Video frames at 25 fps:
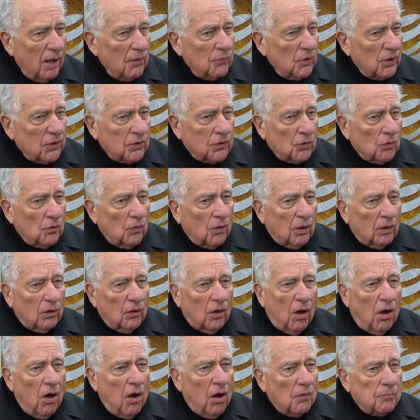I went through a
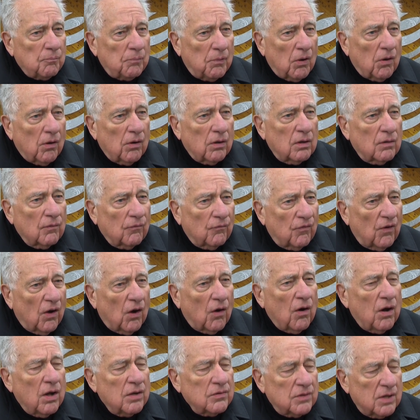long period of
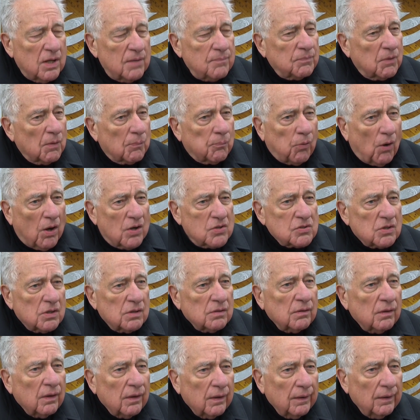very deep depression.
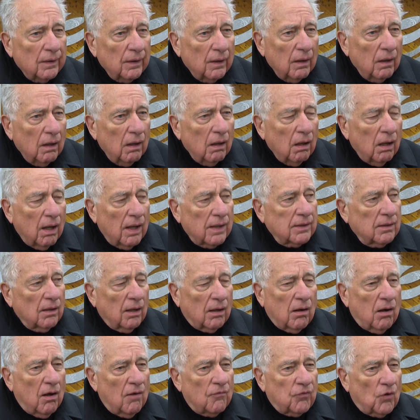I
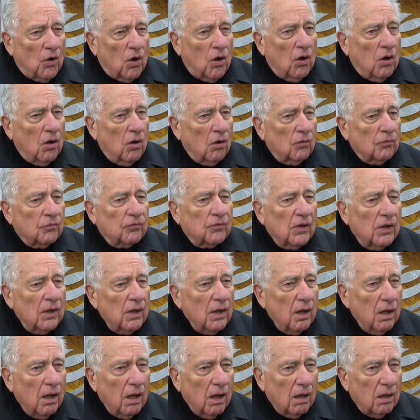cut off all
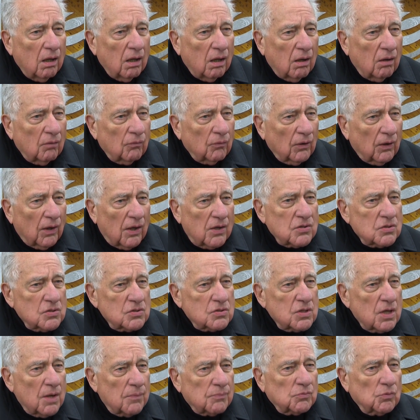
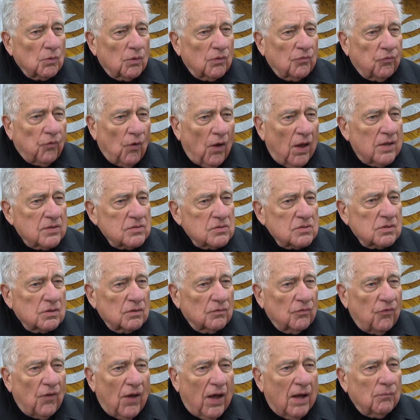relationships with friends
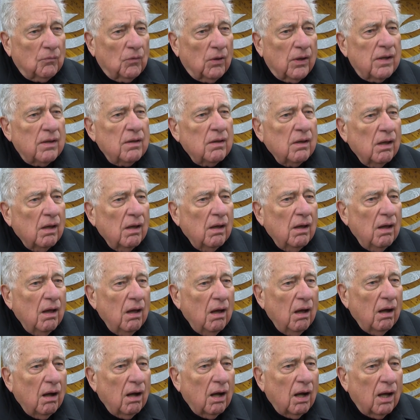and family.
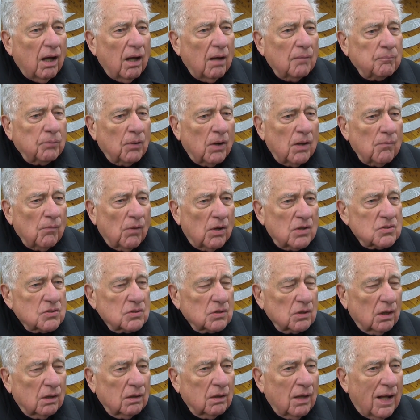I pretty
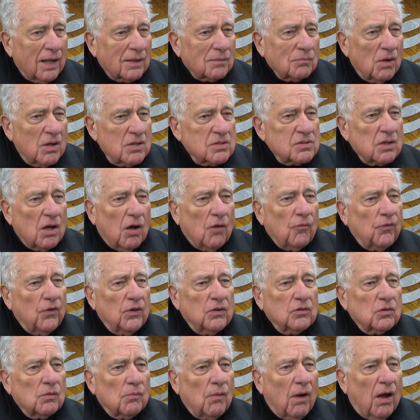much locked myself
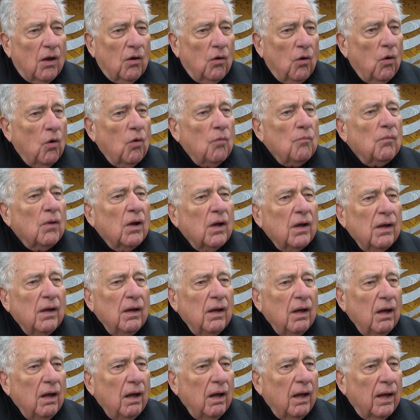into my home
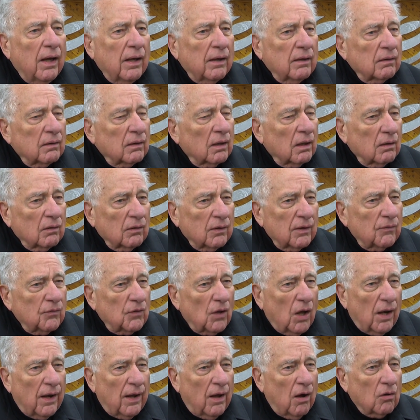and
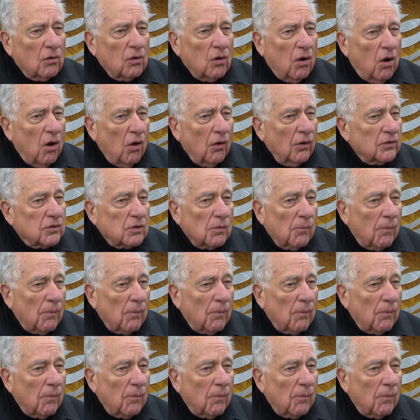lived on alcohol and